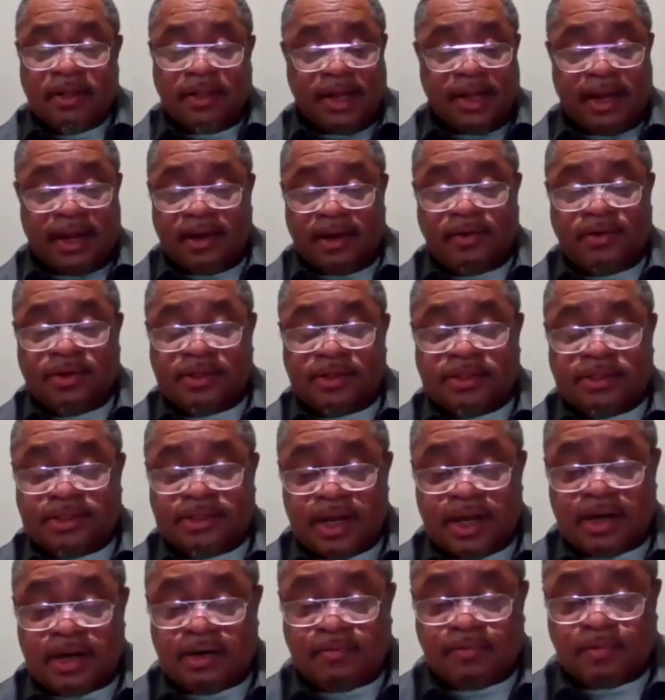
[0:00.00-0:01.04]
The eldest
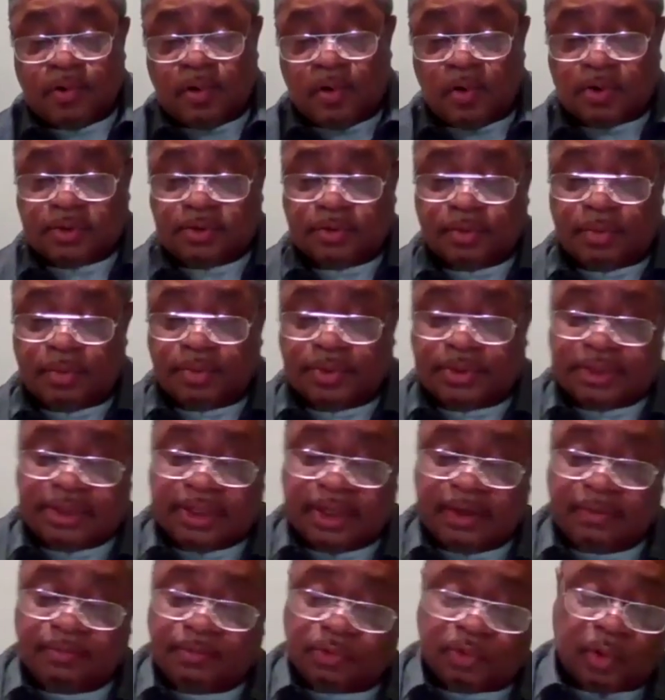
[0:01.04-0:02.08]
son, of course, would
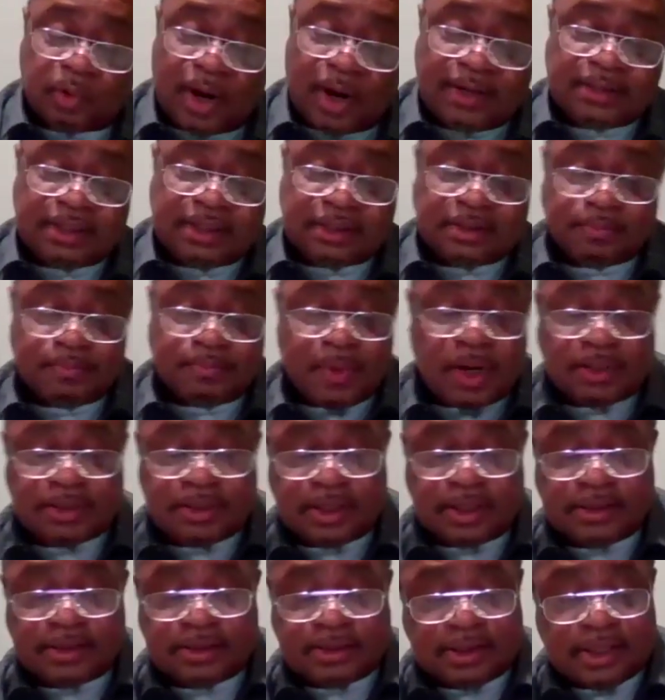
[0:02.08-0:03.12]
receive twice as
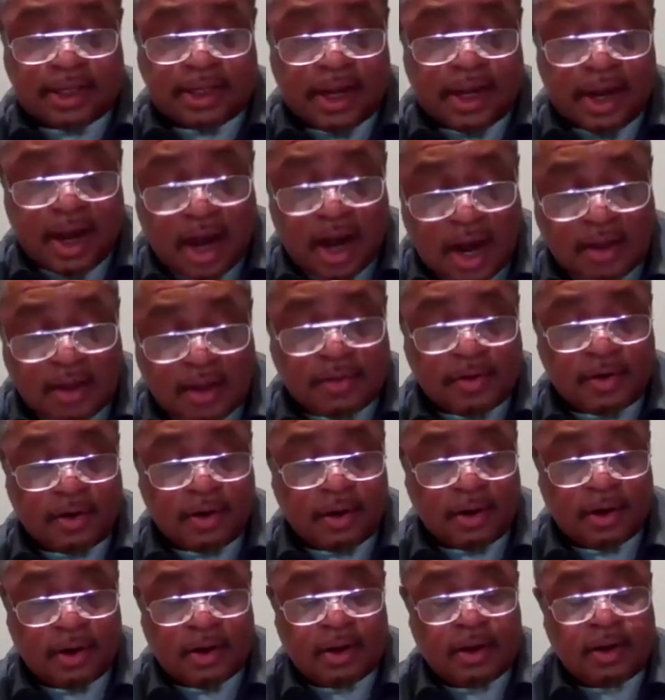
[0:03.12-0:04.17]
much as the
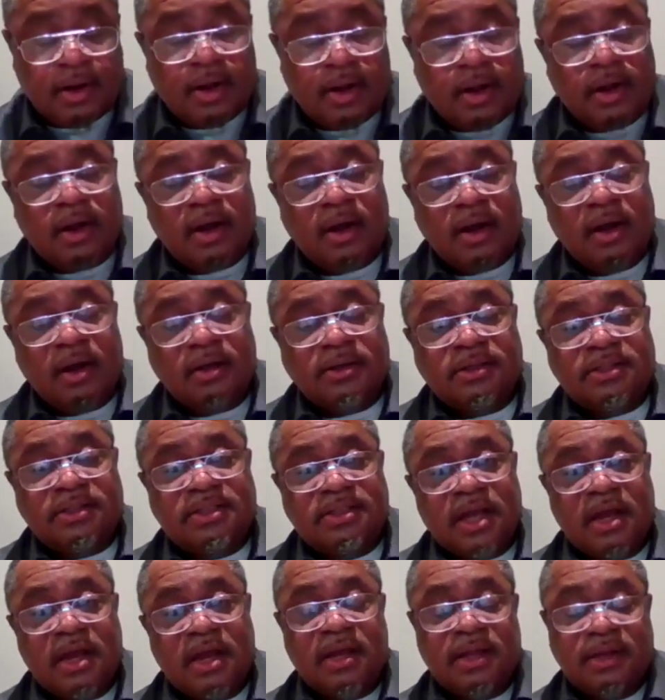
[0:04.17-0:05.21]
other
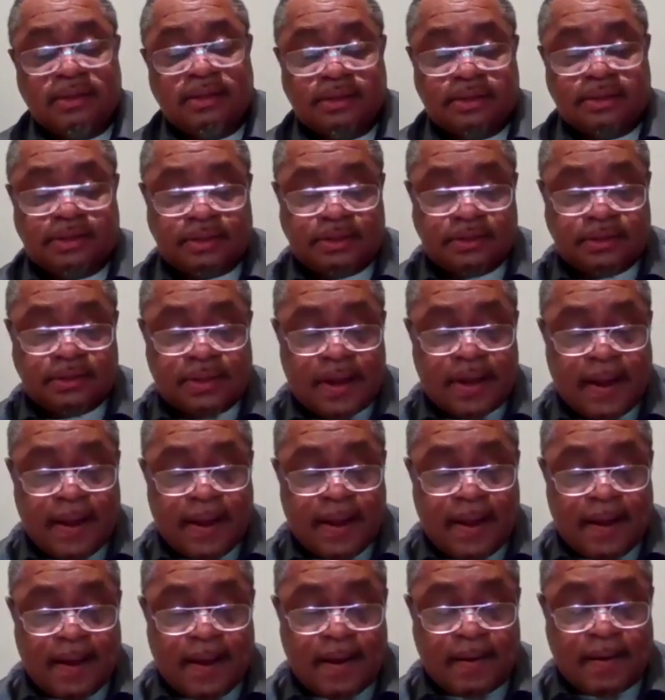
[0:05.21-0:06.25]
sons
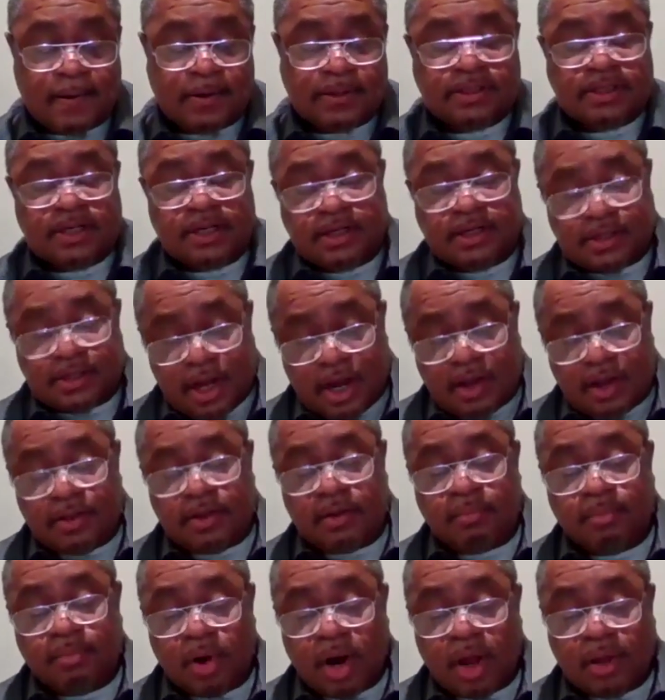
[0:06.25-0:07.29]
or his
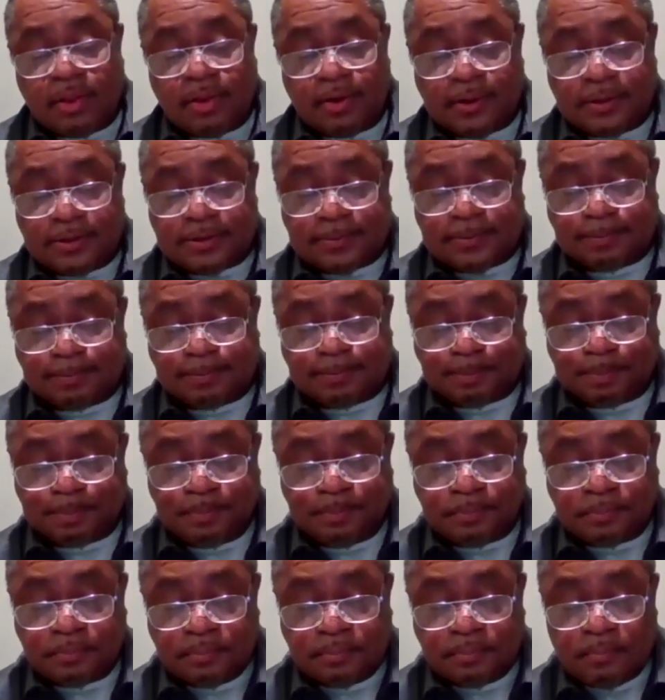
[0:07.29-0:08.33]
other brothers.
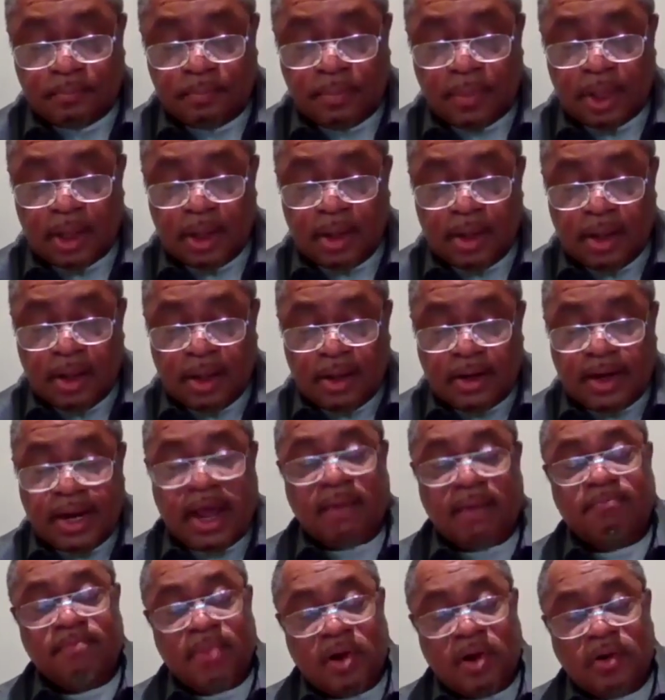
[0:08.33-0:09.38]

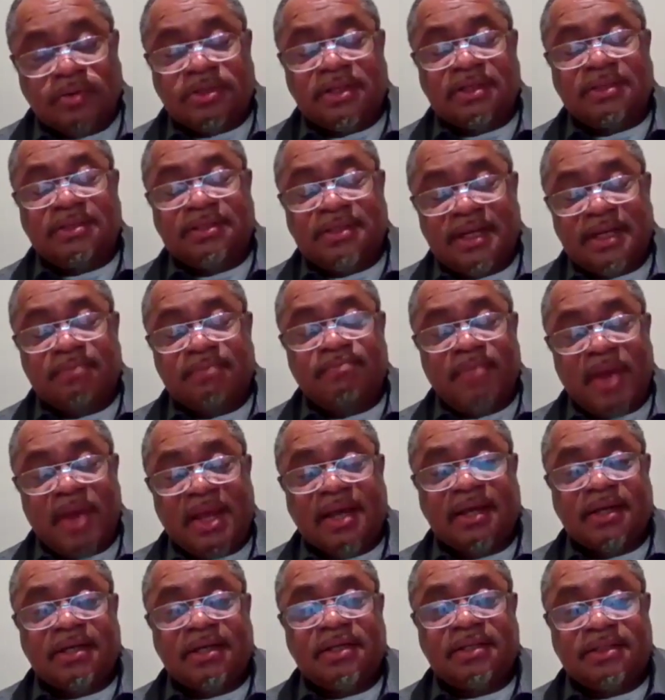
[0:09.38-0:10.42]
Now, Moses didn't
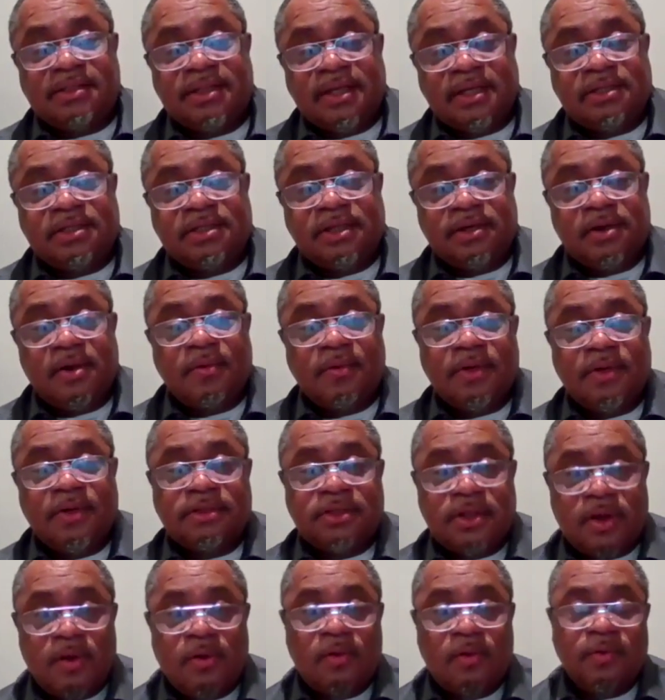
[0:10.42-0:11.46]
make a decision on
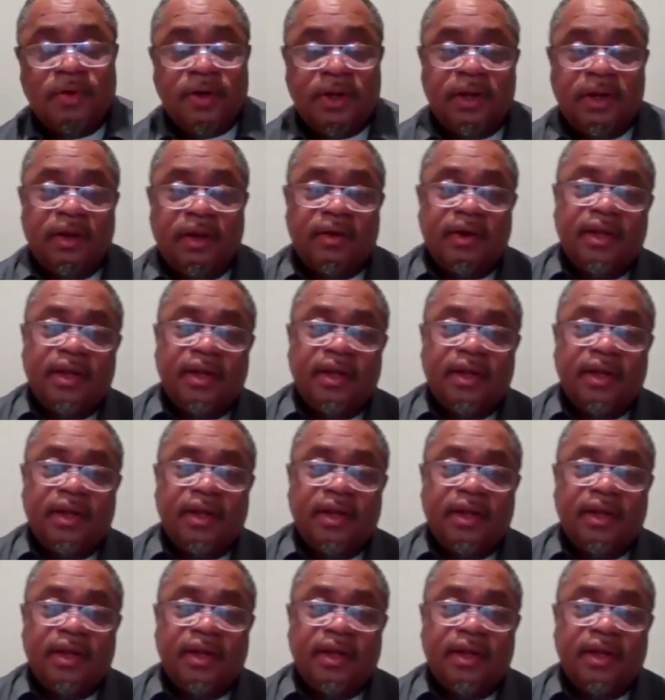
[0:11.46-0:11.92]
his own.